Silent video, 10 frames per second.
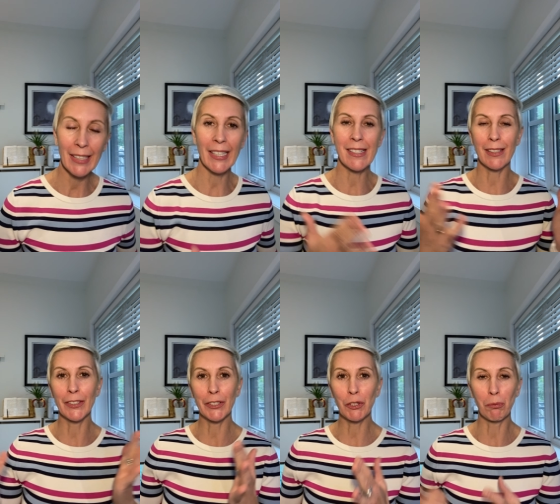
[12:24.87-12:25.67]
Let's
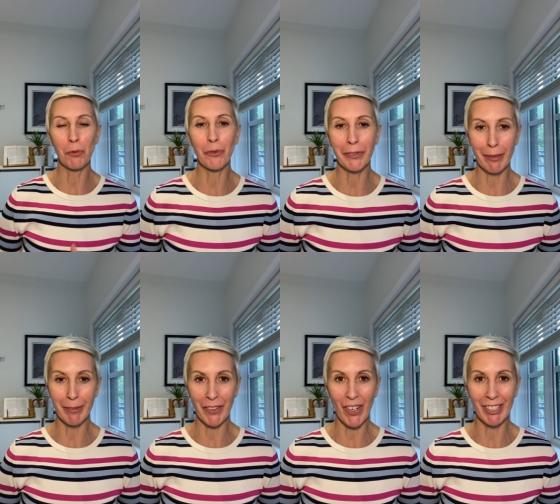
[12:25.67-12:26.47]
learn to move them
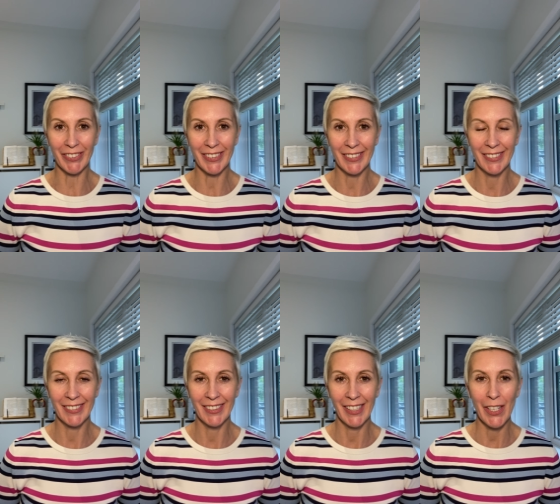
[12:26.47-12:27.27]
around.
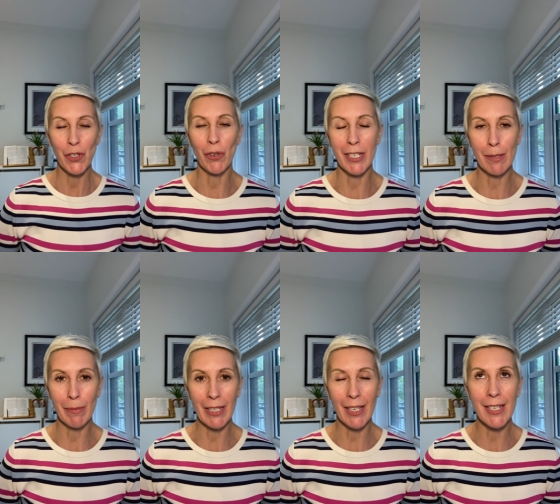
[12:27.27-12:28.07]
Trust
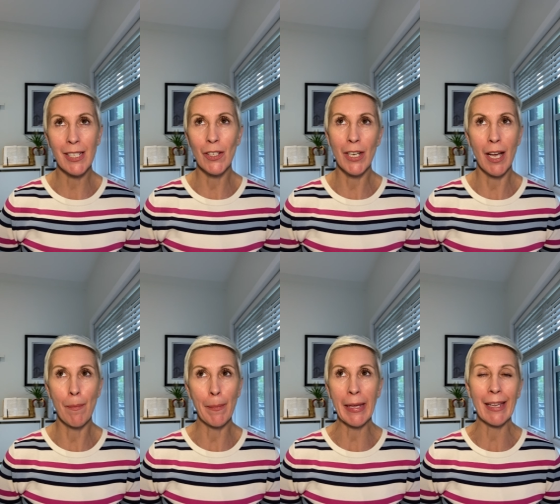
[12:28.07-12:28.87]
me, it's gonna
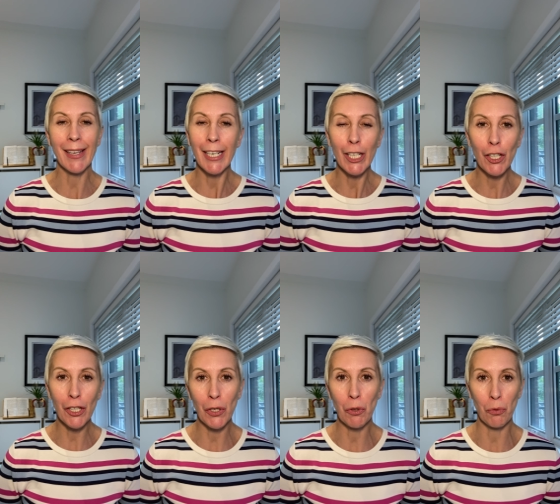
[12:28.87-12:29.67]
make a
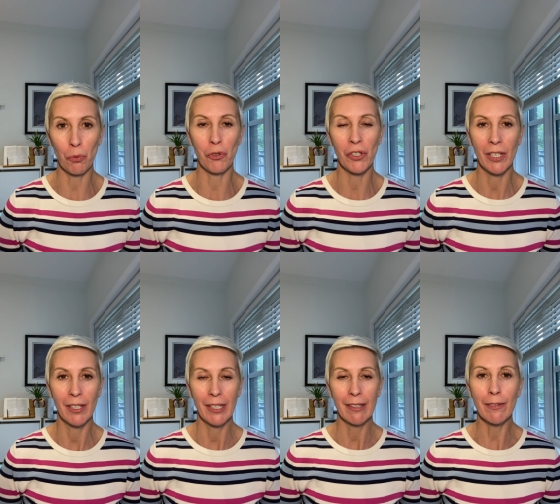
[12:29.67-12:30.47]
huge
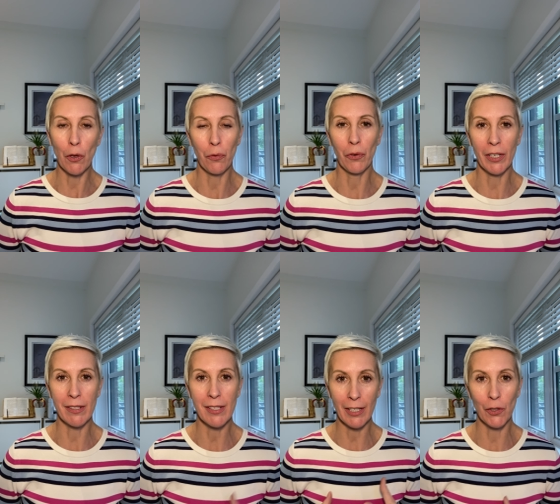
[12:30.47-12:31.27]

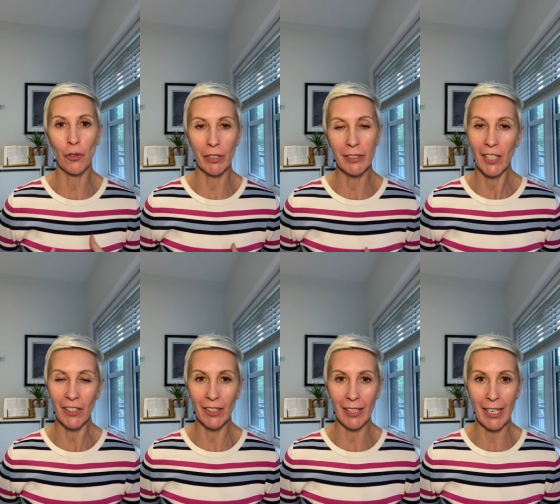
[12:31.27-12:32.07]
difference in your
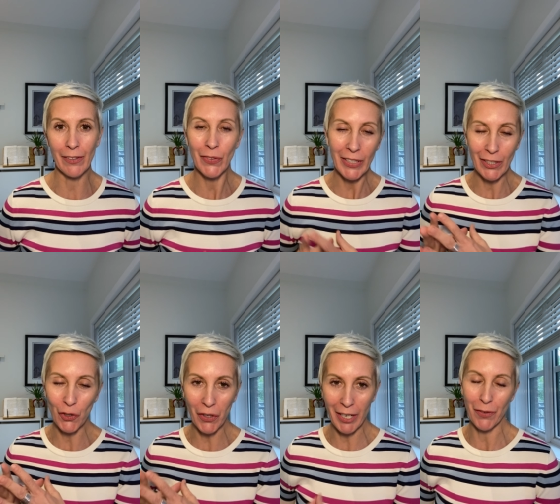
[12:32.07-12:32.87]
entire life, in
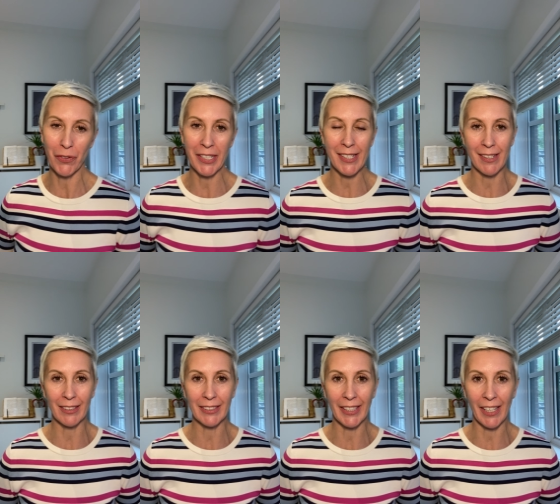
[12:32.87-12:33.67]
your every
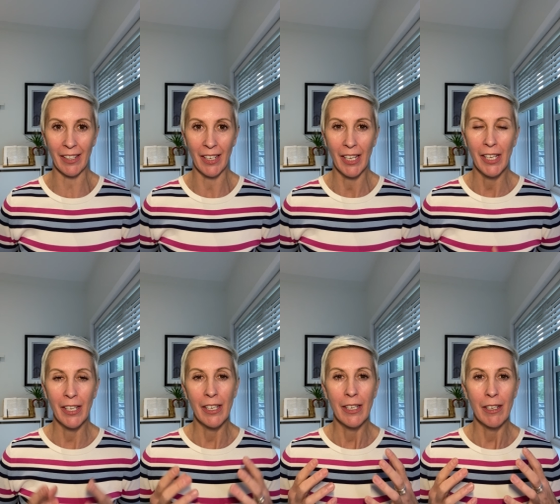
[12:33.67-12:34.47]
single day.
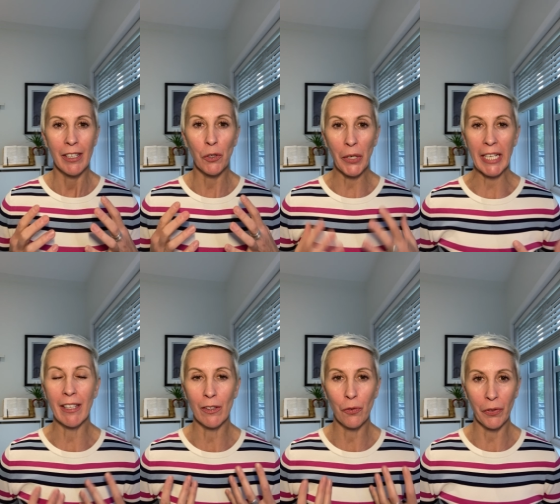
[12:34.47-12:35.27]
Create
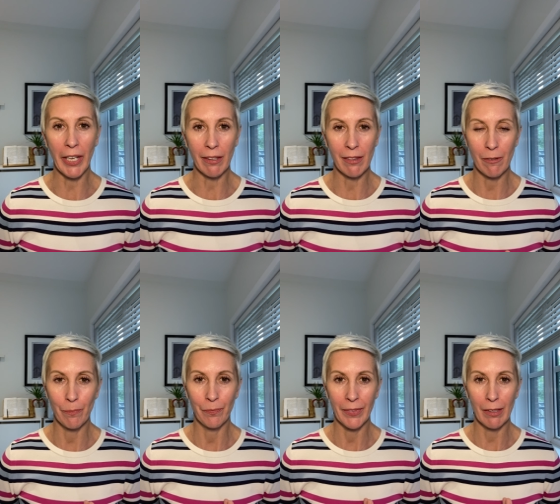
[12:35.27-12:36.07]
that faith,
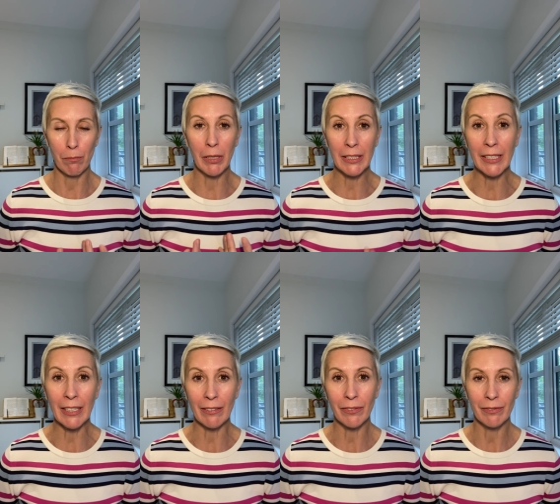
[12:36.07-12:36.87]

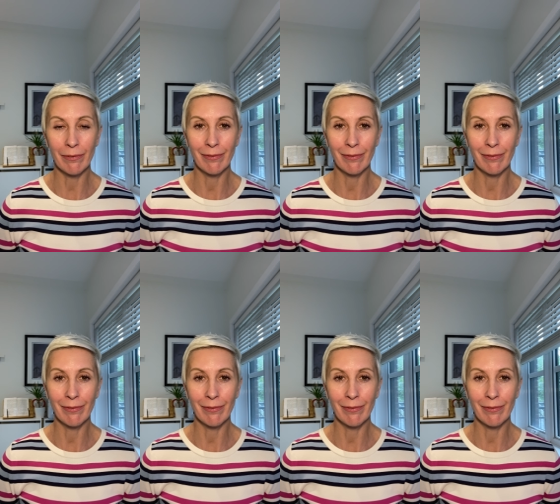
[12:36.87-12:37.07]
believe